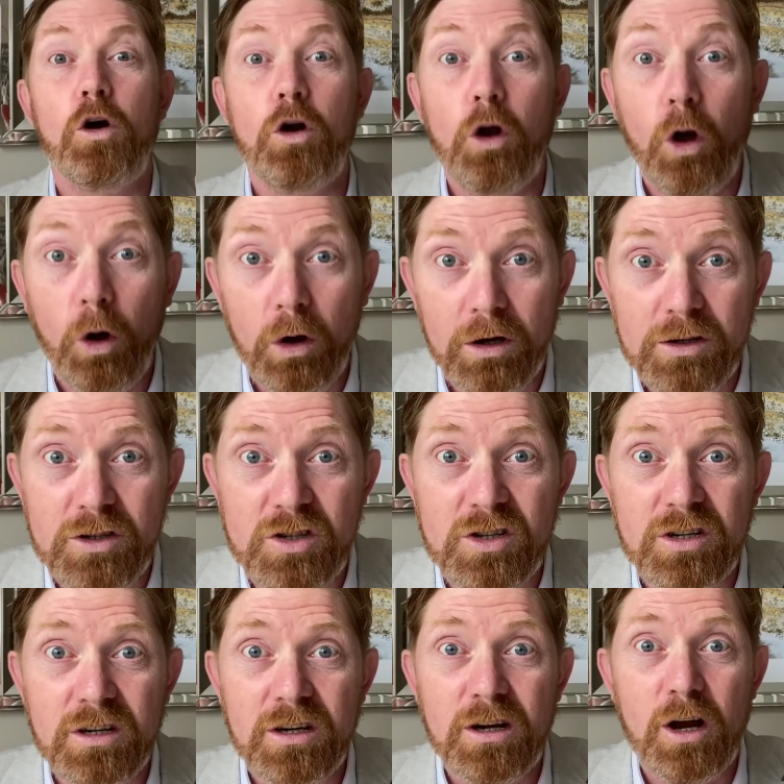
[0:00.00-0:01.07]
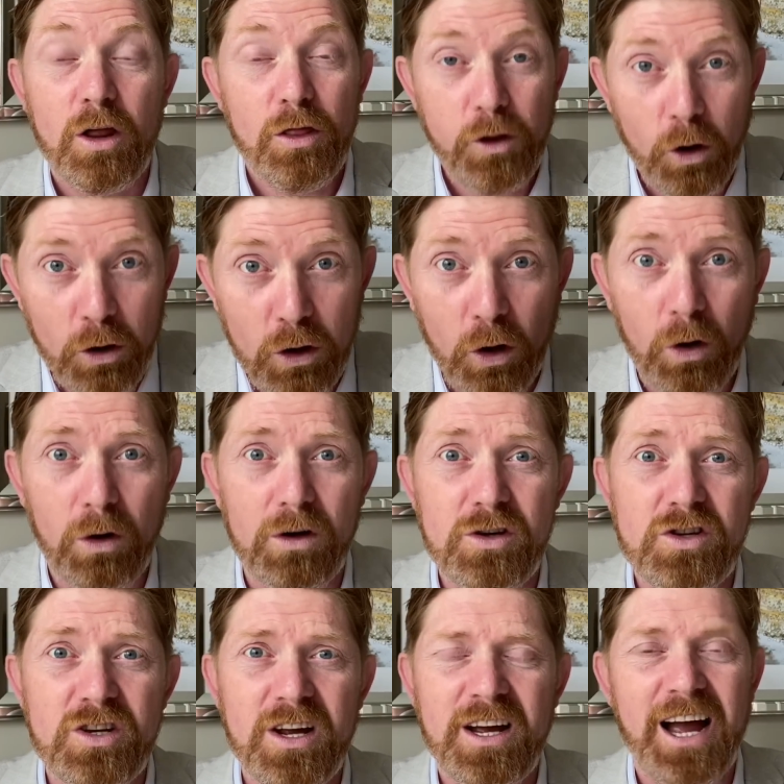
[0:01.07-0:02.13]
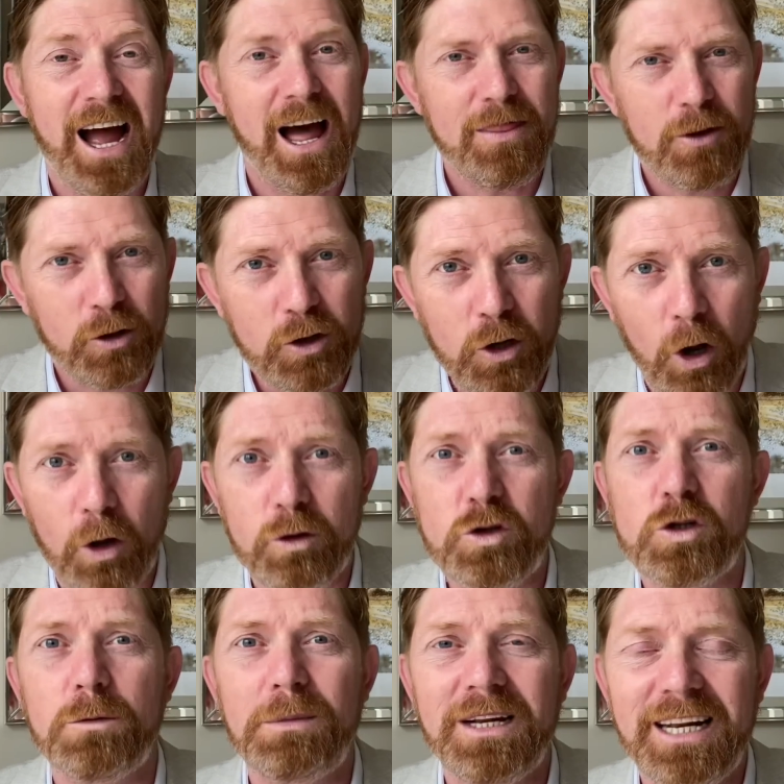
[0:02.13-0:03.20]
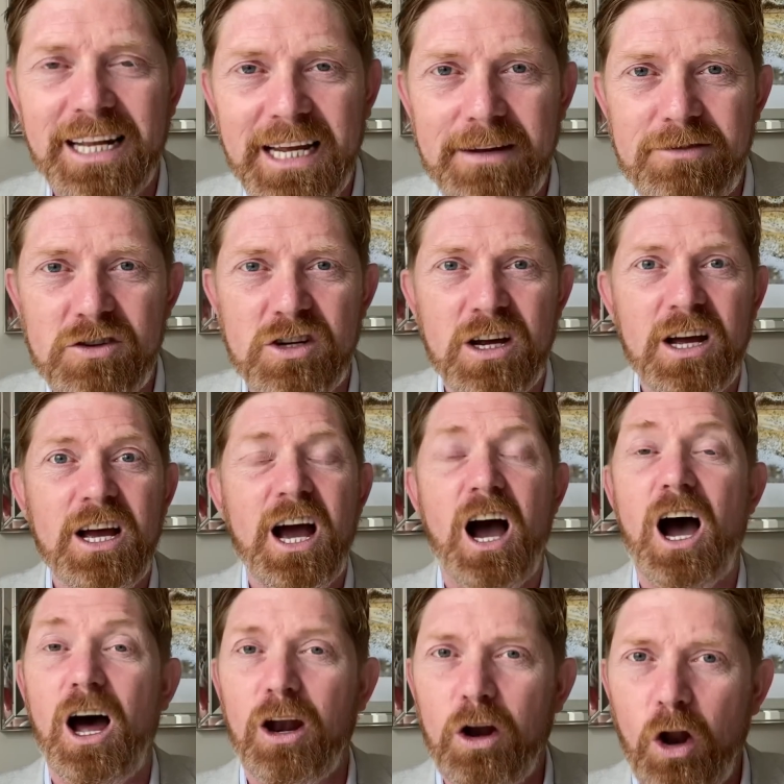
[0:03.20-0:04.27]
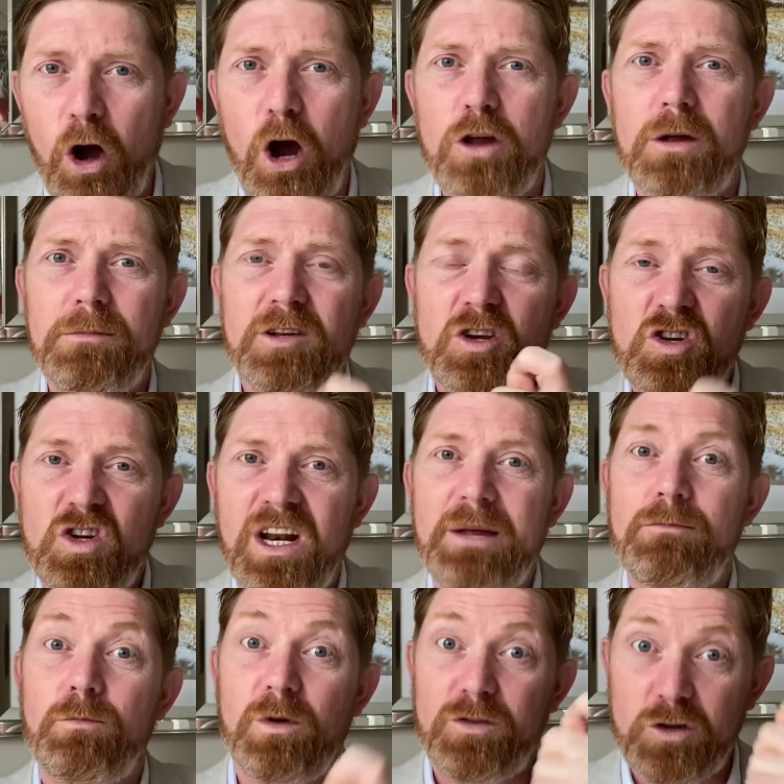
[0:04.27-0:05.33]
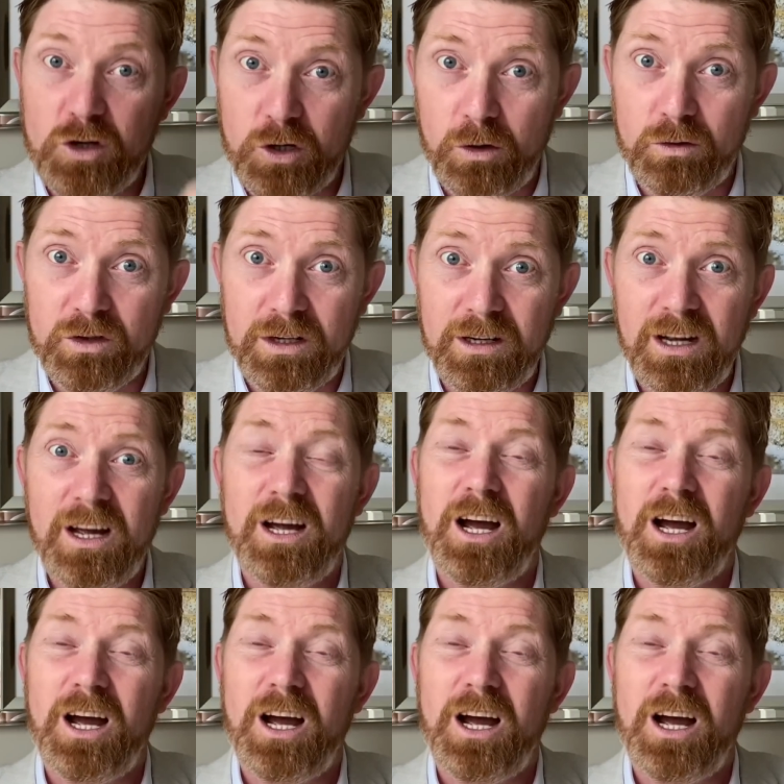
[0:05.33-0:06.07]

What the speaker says: laws and their cultural beliefs allow them to sleep with children,